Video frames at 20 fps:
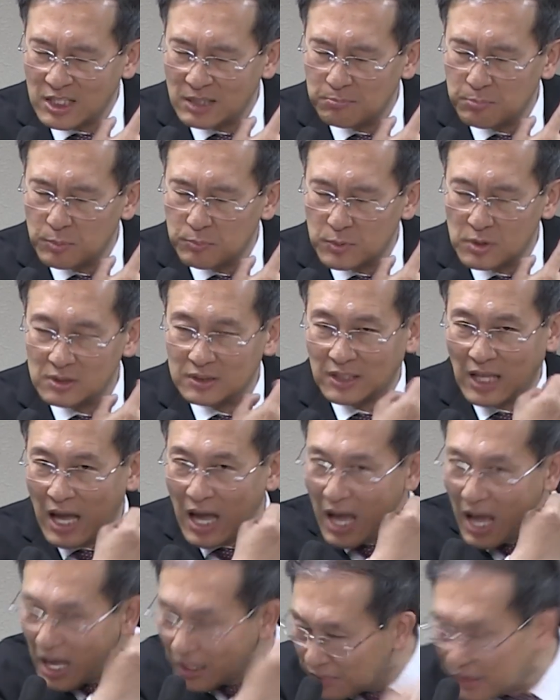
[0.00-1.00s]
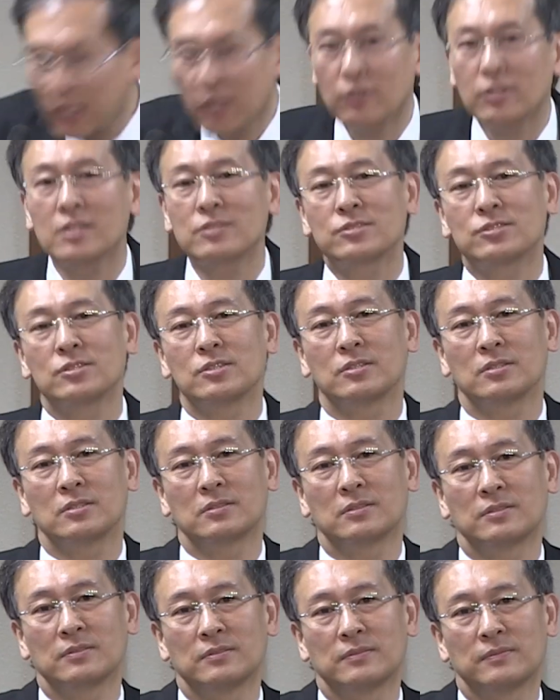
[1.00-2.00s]
And then they took off all the
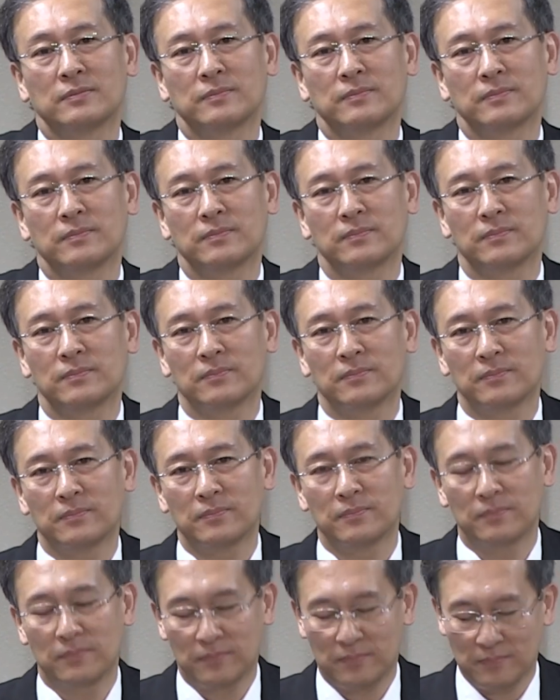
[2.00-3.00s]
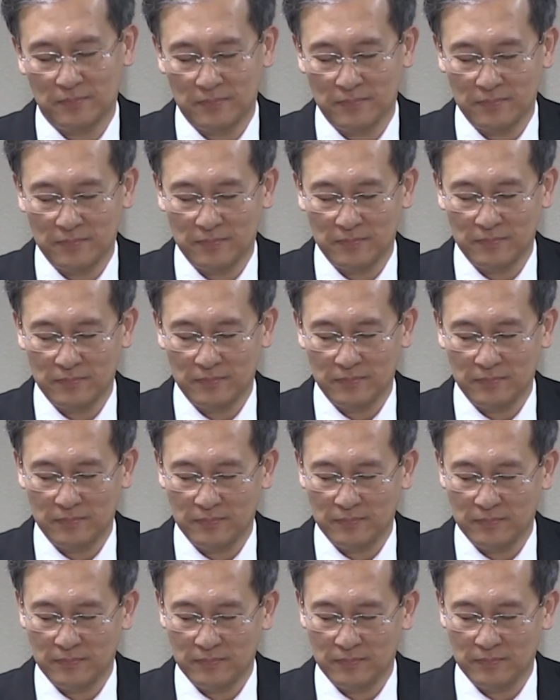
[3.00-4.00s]
jewels that were on their
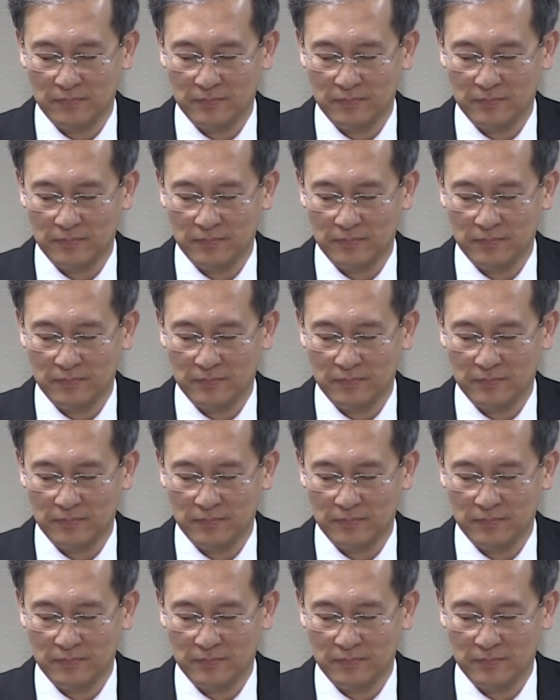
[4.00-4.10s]
bodies.